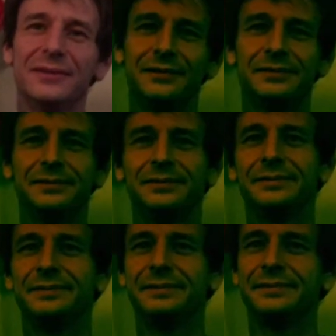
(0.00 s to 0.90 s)

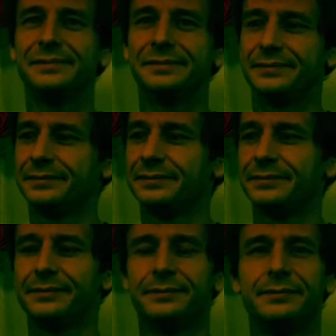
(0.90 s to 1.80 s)

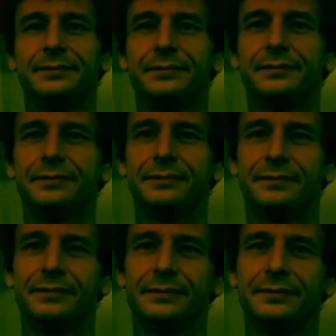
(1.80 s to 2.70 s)

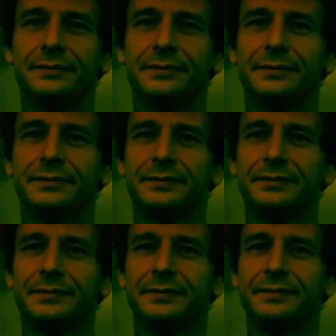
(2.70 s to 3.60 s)

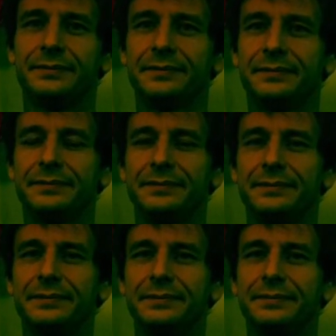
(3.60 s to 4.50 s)

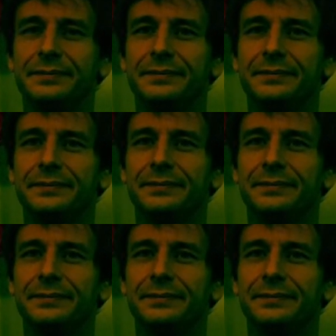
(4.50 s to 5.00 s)
[no speech]